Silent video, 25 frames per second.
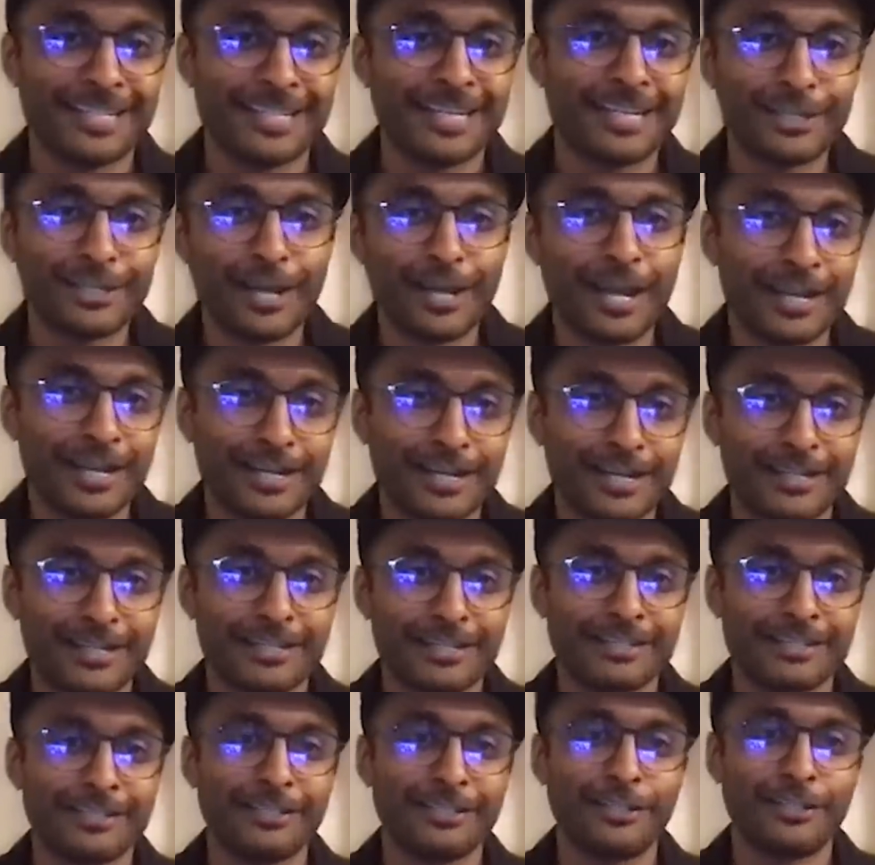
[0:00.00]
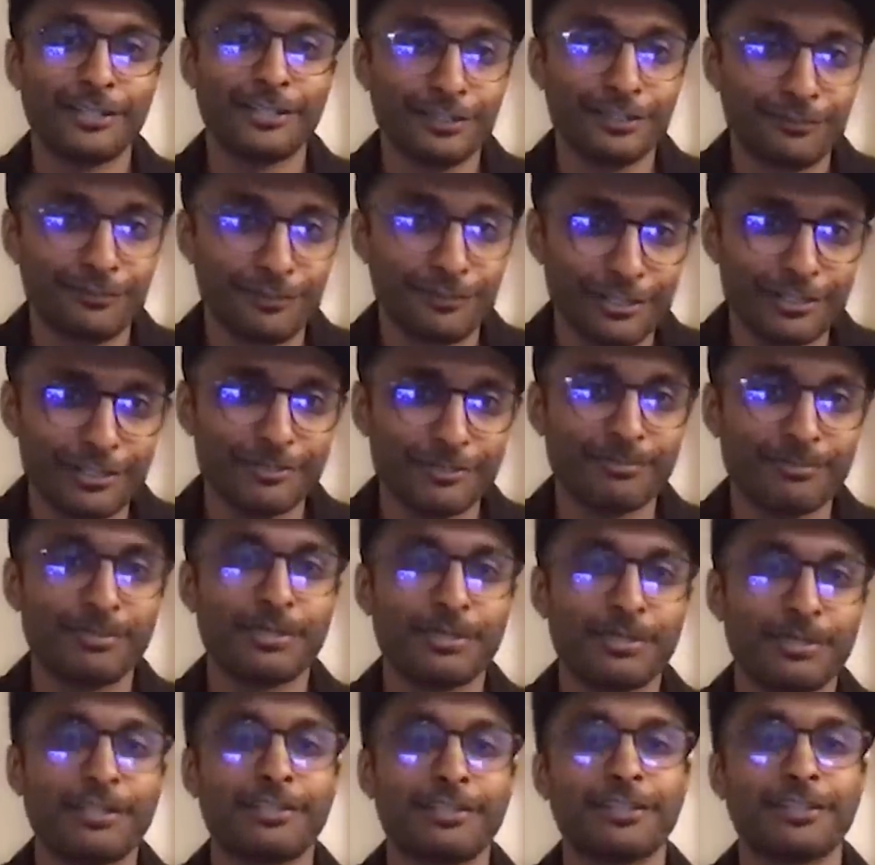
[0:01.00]
unlike
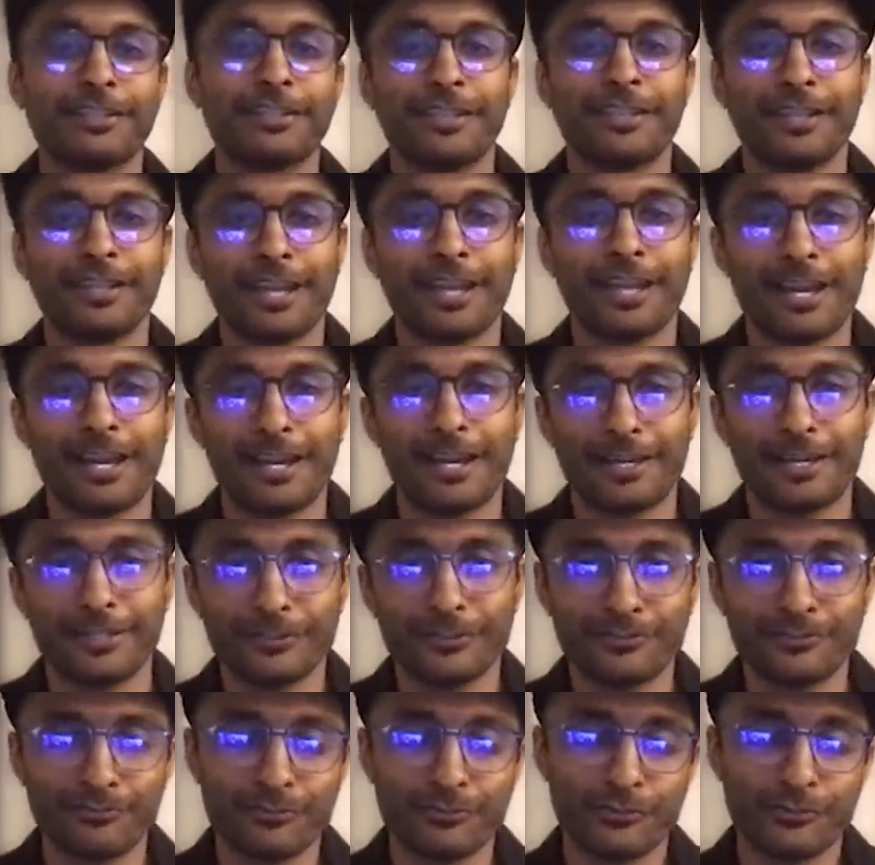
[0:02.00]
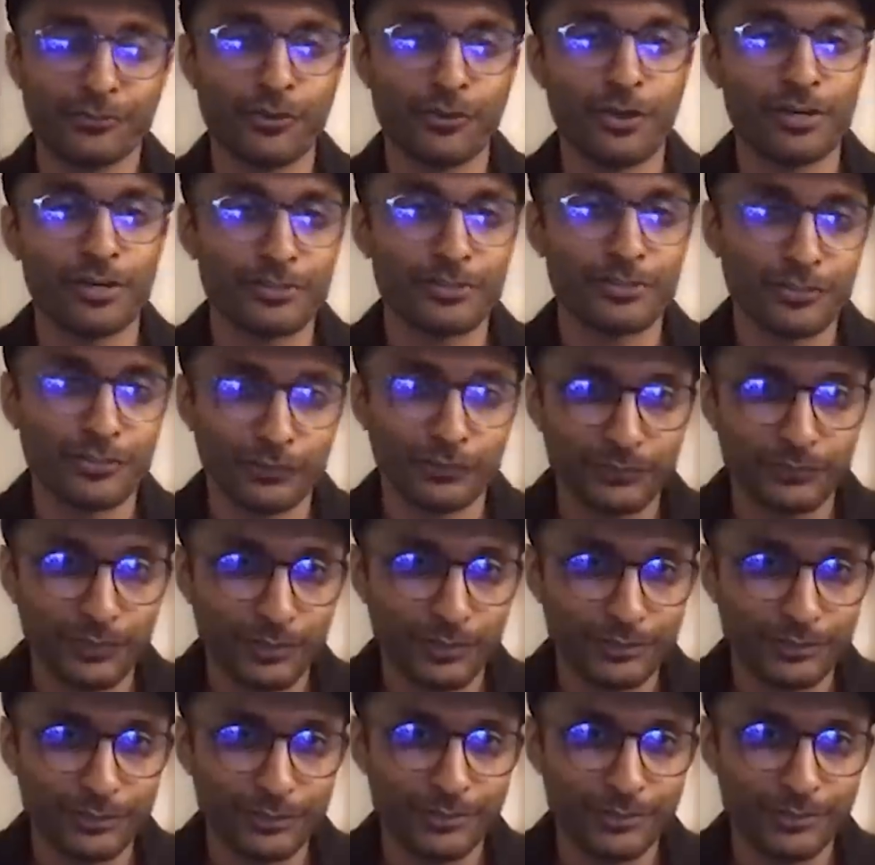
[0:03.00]
deliverability and so on and so forth,